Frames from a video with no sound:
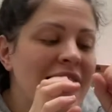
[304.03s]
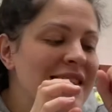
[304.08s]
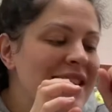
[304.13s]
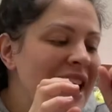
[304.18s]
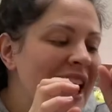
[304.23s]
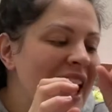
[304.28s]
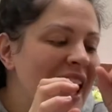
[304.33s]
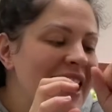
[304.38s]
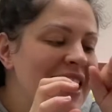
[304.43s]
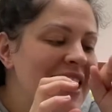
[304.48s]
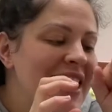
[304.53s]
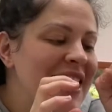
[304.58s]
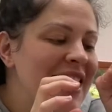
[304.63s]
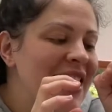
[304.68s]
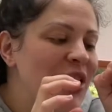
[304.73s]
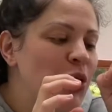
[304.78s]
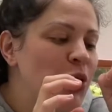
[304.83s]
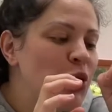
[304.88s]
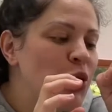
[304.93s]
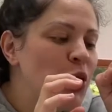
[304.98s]
tiny
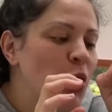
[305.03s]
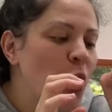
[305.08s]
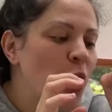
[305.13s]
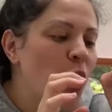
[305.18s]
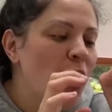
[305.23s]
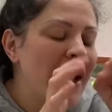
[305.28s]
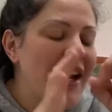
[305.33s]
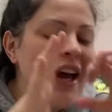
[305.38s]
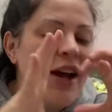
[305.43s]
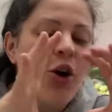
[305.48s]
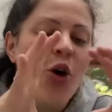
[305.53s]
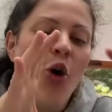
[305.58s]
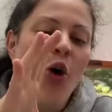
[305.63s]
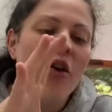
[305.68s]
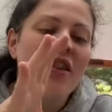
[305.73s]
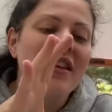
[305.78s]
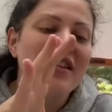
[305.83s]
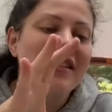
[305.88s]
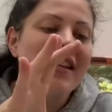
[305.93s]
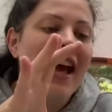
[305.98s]
little dot, and I got
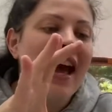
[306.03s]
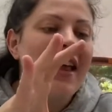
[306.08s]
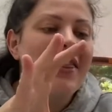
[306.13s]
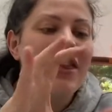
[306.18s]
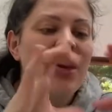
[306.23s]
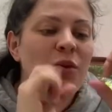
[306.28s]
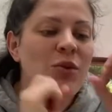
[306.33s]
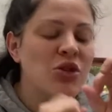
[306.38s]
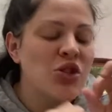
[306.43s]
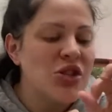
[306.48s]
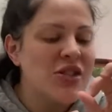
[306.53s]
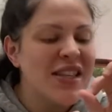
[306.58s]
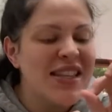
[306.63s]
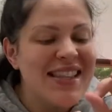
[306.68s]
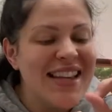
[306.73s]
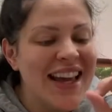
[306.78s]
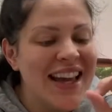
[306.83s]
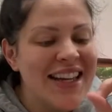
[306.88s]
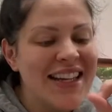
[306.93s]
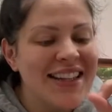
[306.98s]
the scan that it was just a
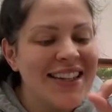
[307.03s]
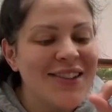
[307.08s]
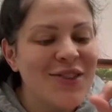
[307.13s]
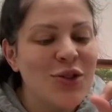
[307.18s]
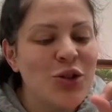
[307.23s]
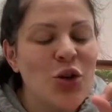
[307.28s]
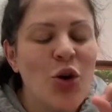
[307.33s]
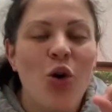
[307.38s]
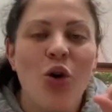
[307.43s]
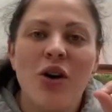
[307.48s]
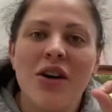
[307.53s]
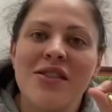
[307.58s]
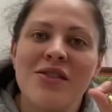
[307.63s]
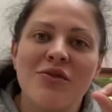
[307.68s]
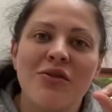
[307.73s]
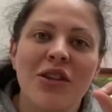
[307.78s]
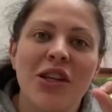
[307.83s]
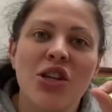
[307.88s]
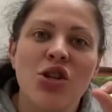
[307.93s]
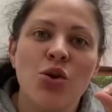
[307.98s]
tiny little dot because it
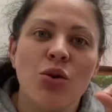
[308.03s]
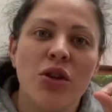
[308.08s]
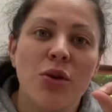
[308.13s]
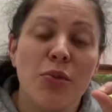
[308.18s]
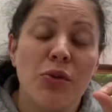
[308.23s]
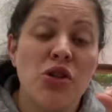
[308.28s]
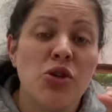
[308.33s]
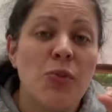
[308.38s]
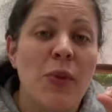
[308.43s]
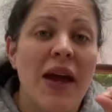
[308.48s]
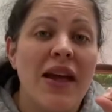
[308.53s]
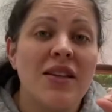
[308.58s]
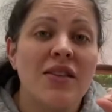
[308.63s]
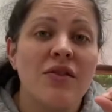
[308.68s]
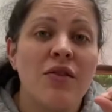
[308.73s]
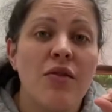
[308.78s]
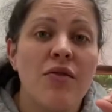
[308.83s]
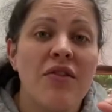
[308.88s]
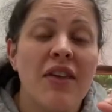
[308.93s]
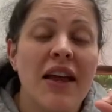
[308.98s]
really showed the perspective
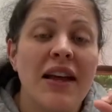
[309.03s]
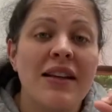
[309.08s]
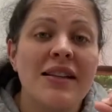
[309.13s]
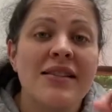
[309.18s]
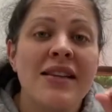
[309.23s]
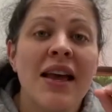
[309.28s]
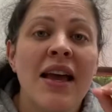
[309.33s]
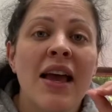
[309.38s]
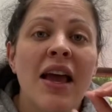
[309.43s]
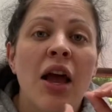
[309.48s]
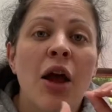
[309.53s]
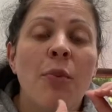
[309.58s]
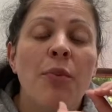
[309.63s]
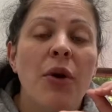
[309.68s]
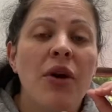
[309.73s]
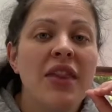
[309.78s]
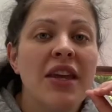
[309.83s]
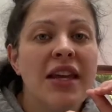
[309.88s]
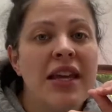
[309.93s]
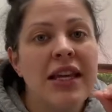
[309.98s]
of things,
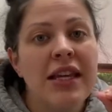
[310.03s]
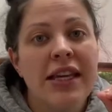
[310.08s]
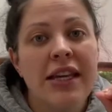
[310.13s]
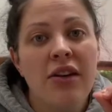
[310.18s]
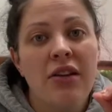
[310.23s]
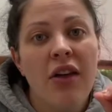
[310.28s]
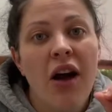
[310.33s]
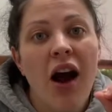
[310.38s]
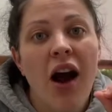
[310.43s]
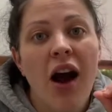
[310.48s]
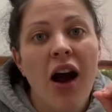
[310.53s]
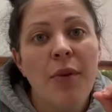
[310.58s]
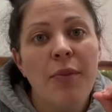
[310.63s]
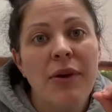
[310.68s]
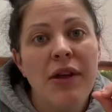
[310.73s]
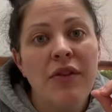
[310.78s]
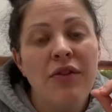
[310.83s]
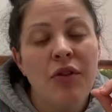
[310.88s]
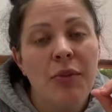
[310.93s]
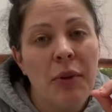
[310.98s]
but they can hear the
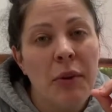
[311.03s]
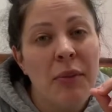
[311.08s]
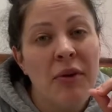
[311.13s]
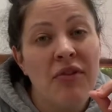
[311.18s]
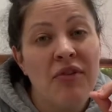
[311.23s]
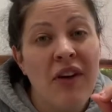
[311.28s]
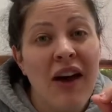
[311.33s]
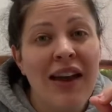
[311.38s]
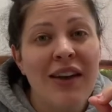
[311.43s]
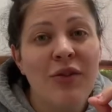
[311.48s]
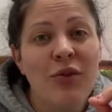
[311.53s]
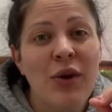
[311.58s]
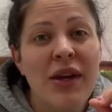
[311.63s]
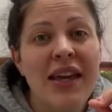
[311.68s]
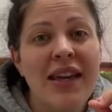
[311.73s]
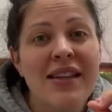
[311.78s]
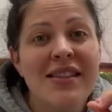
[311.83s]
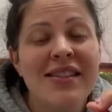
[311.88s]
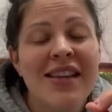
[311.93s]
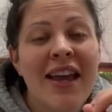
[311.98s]
heartbeat from about 5
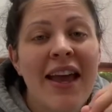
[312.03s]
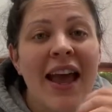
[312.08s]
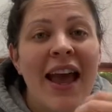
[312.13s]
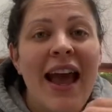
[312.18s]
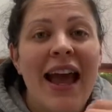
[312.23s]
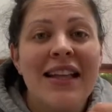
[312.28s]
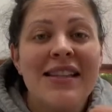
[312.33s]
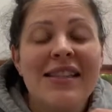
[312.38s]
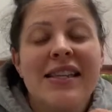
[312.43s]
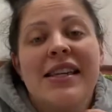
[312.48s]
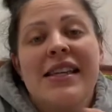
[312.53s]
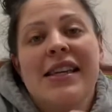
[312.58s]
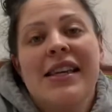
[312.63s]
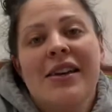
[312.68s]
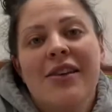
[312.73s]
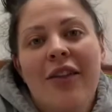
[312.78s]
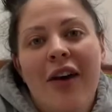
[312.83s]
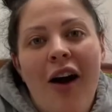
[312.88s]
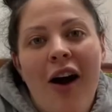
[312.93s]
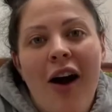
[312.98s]
weeks, and see,
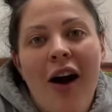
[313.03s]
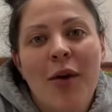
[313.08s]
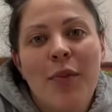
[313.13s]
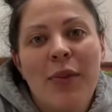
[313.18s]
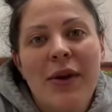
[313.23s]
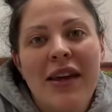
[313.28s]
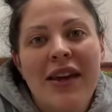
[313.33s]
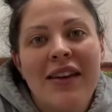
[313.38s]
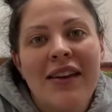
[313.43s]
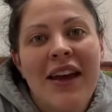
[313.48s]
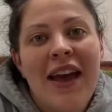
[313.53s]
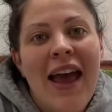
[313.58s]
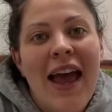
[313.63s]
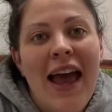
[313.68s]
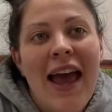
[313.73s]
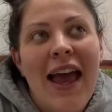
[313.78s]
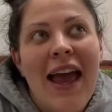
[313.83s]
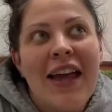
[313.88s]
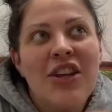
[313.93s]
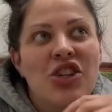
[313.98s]
hear the heartbeat,
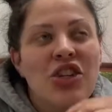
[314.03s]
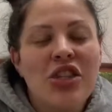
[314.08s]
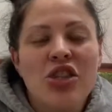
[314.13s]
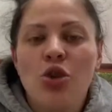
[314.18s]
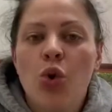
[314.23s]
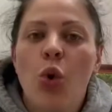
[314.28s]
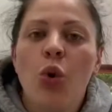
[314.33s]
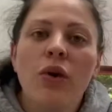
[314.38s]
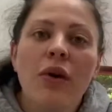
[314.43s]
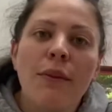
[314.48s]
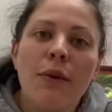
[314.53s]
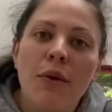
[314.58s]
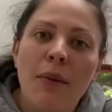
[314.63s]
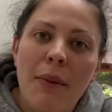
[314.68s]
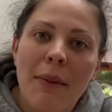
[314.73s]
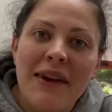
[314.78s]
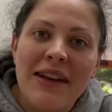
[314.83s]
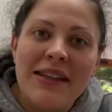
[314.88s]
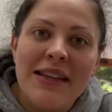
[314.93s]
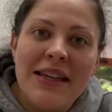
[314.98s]
it just totally put my
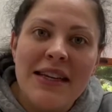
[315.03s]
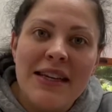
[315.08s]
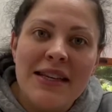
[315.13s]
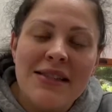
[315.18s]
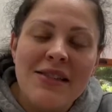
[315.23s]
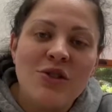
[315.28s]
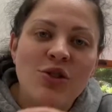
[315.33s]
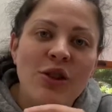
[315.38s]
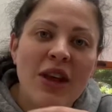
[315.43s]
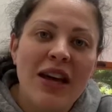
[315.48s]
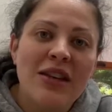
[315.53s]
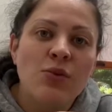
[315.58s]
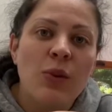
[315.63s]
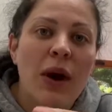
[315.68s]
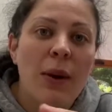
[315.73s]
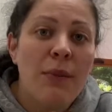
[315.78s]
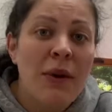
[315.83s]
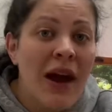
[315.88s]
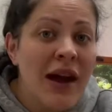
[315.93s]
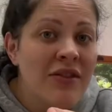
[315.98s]
mind at ease. So that's why
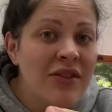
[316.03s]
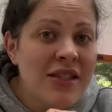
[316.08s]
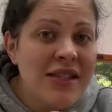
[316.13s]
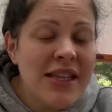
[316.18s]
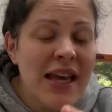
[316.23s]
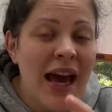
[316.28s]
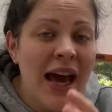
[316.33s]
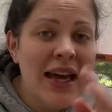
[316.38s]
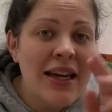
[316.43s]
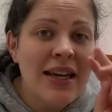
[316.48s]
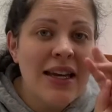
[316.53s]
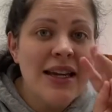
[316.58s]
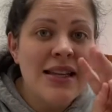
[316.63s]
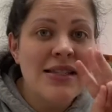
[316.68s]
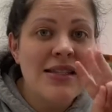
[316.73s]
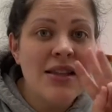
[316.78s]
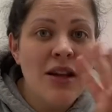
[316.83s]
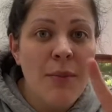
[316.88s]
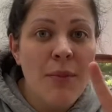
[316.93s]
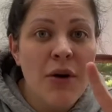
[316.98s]
a private scan is
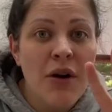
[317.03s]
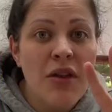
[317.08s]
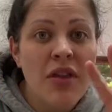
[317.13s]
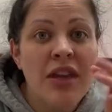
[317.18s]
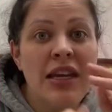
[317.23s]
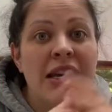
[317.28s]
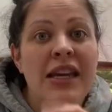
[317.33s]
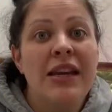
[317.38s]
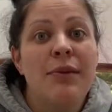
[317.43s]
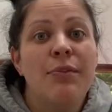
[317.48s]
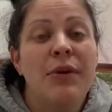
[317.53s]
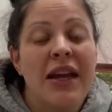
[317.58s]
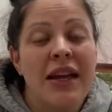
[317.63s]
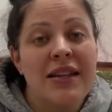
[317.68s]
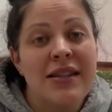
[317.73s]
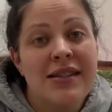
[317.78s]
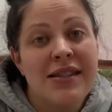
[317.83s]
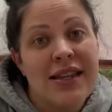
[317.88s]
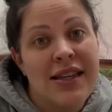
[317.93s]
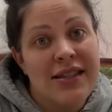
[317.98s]
number 3
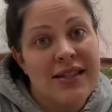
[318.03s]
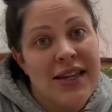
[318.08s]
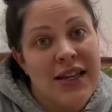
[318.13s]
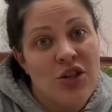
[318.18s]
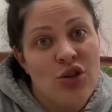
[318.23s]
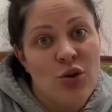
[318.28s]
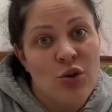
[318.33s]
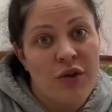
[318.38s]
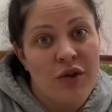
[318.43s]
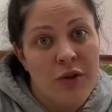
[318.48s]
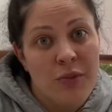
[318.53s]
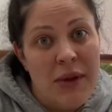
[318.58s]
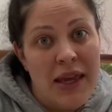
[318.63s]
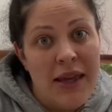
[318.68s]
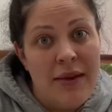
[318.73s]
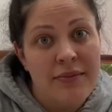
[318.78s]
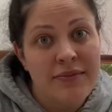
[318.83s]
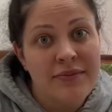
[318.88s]
pregnancy essential for me.